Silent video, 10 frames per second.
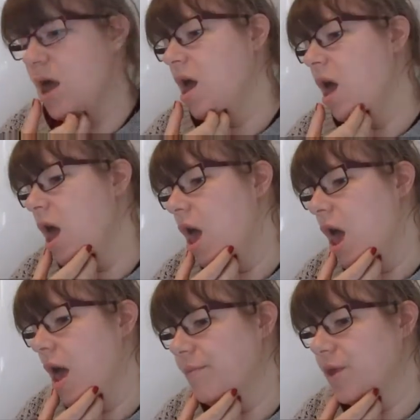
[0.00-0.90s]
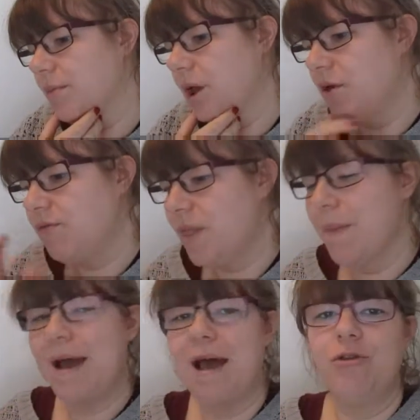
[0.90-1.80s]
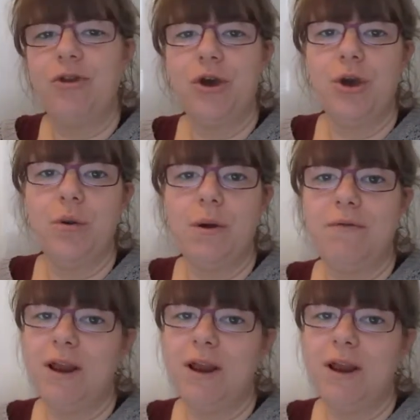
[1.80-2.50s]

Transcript: So I'm going to run the bath to a